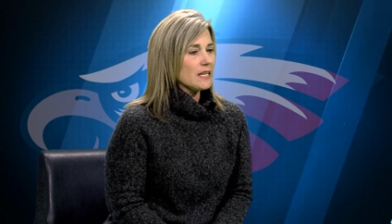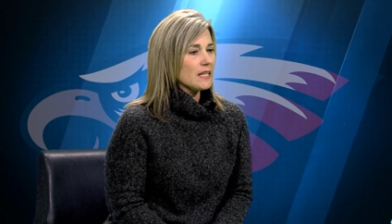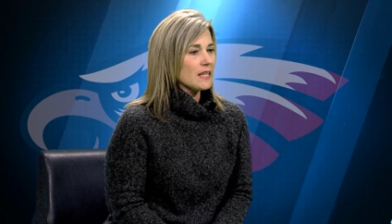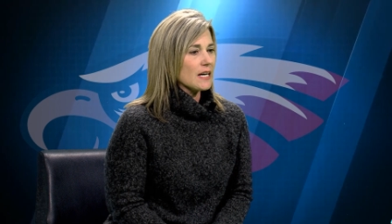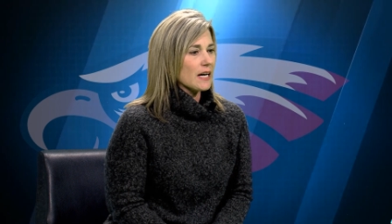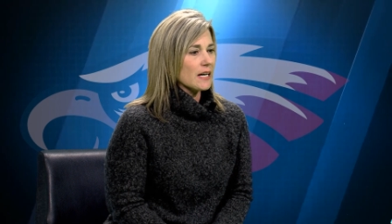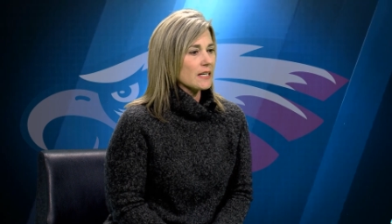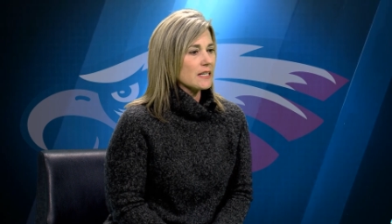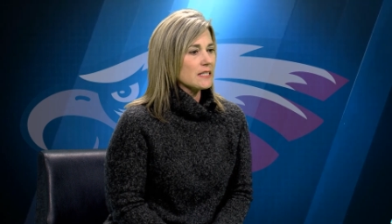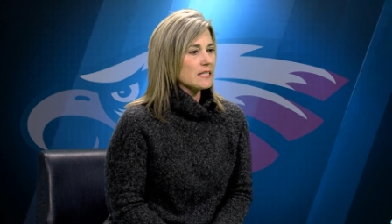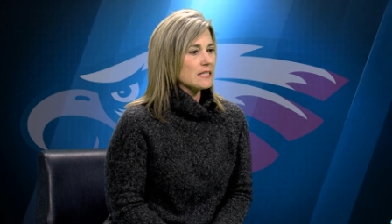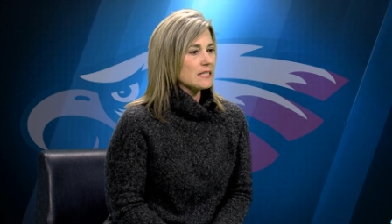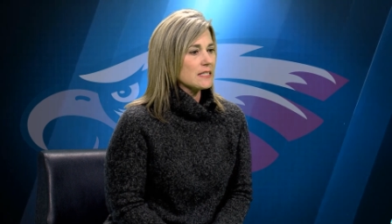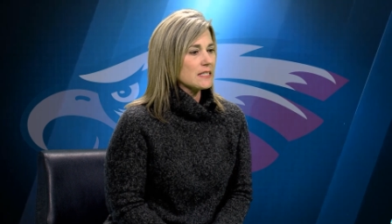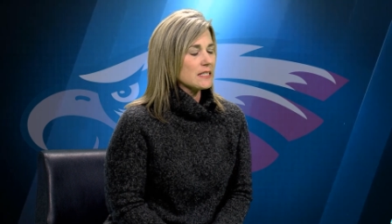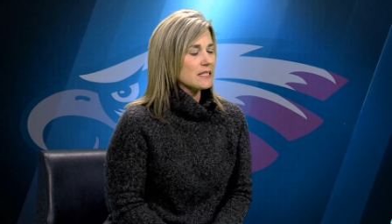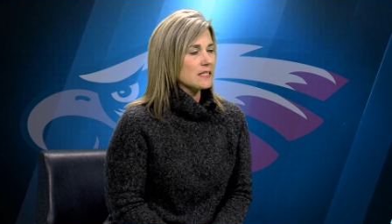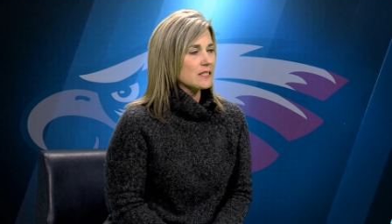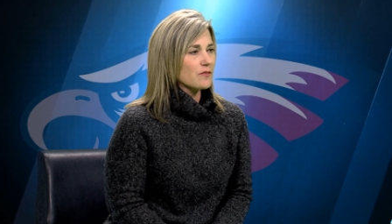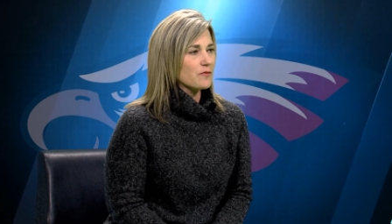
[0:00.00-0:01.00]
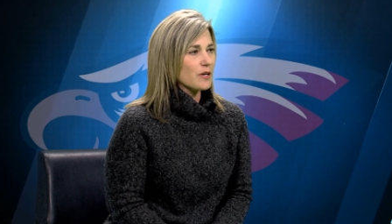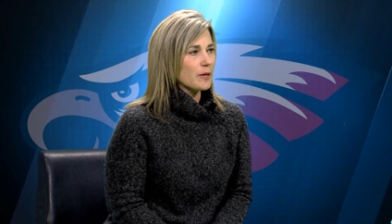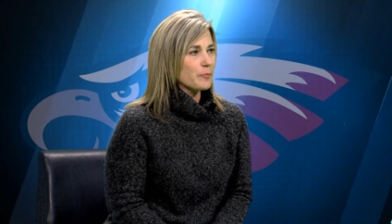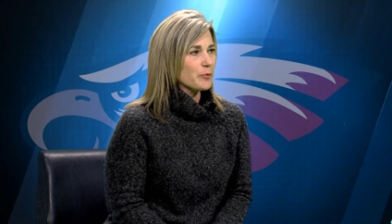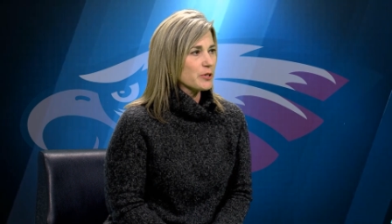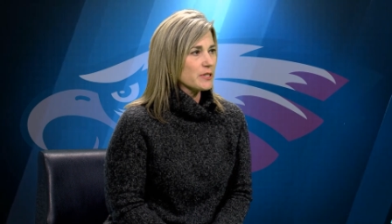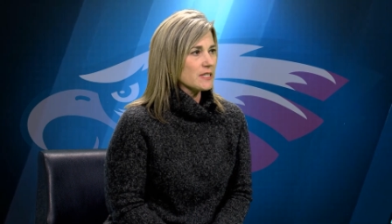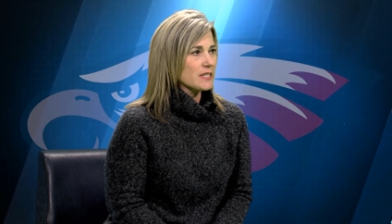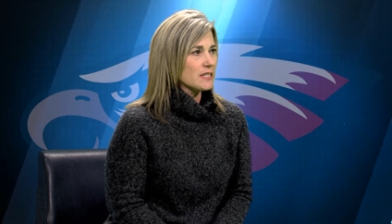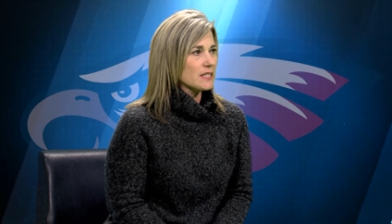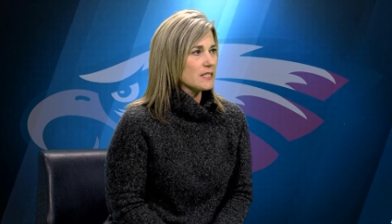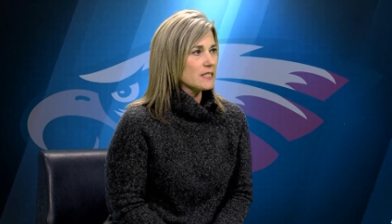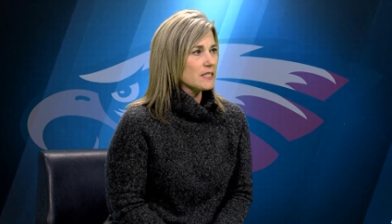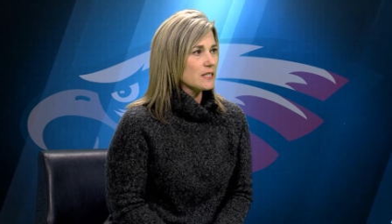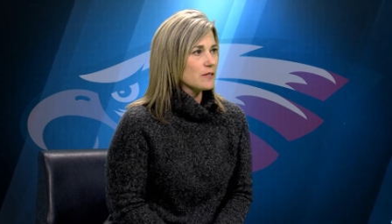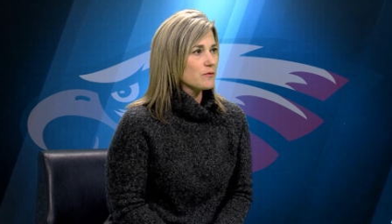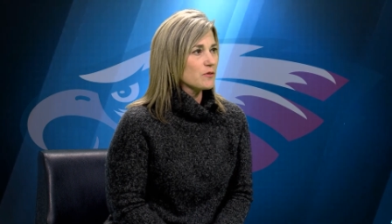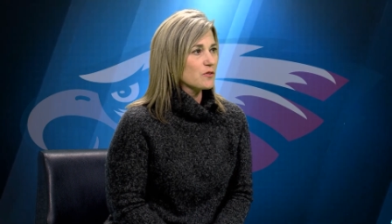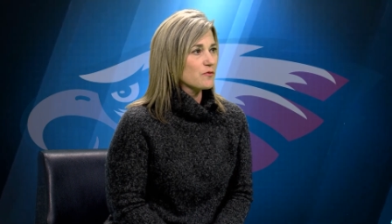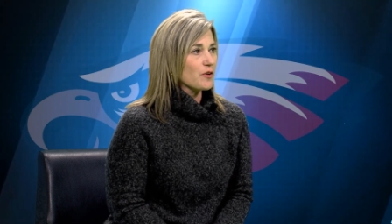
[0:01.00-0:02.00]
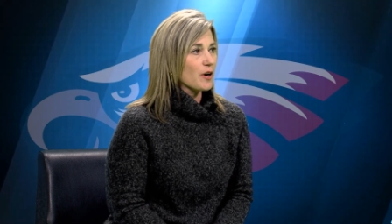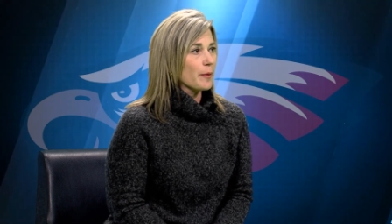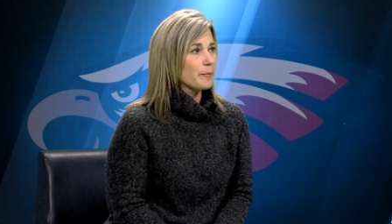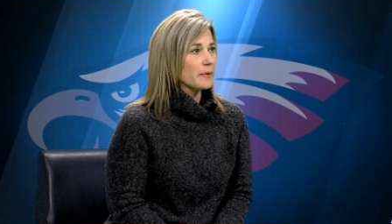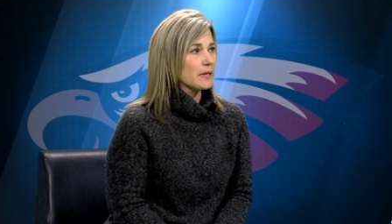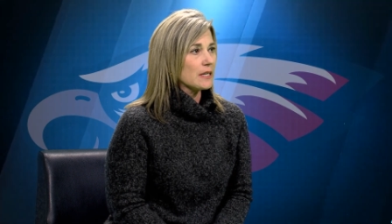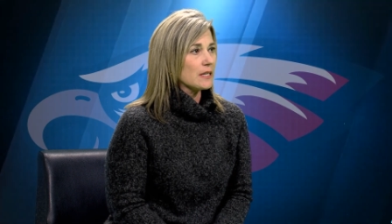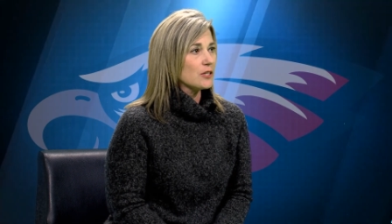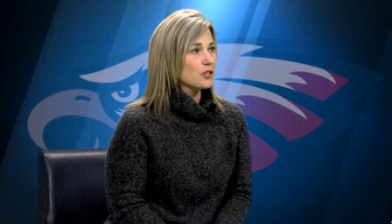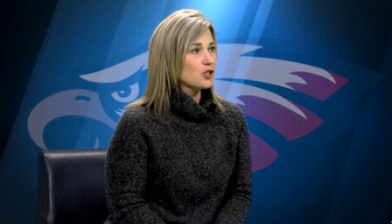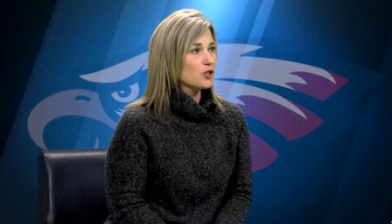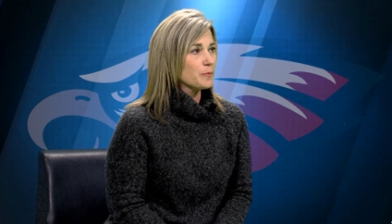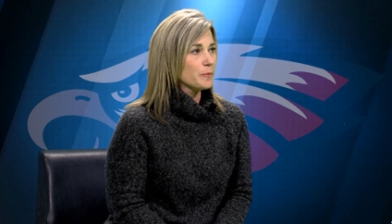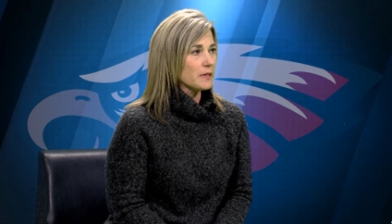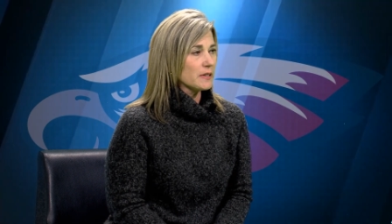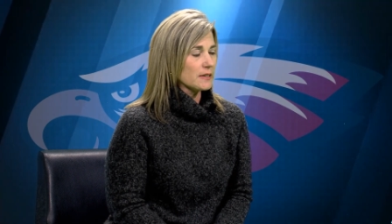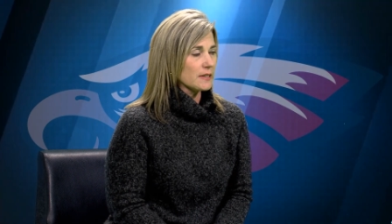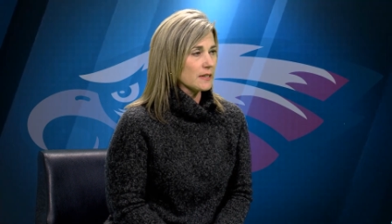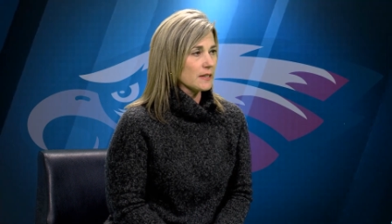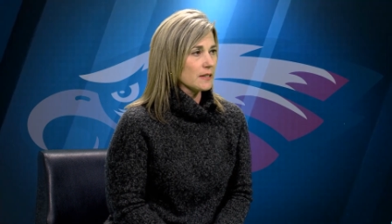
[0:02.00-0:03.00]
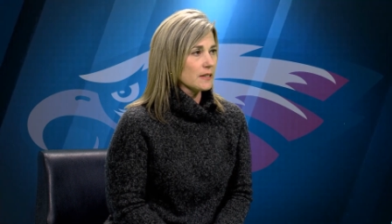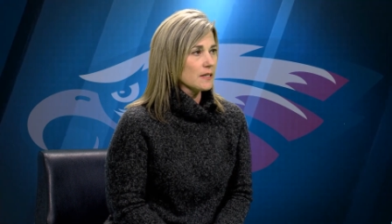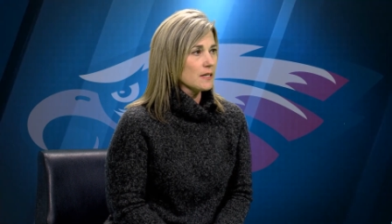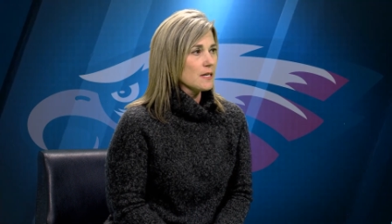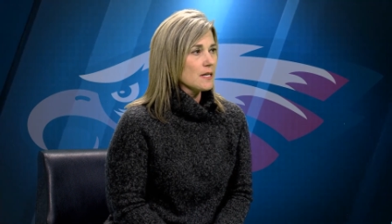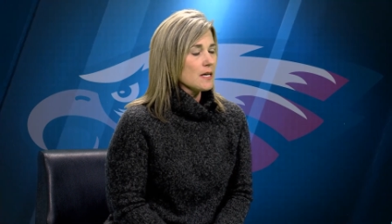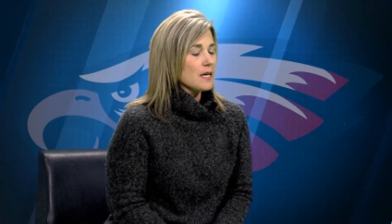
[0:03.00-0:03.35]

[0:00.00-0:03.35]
that consists of representatives from each building,